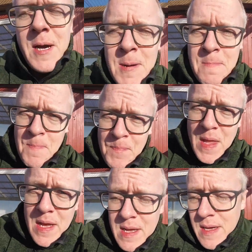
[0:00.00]

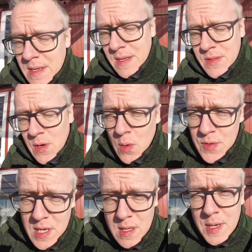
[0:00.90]
Um, the
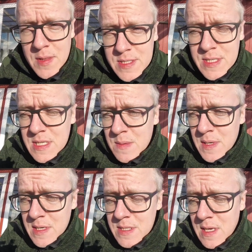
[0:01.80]
whole deal about this
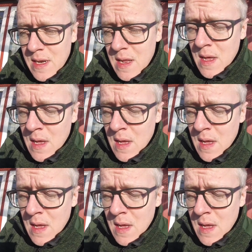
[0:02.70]
system is that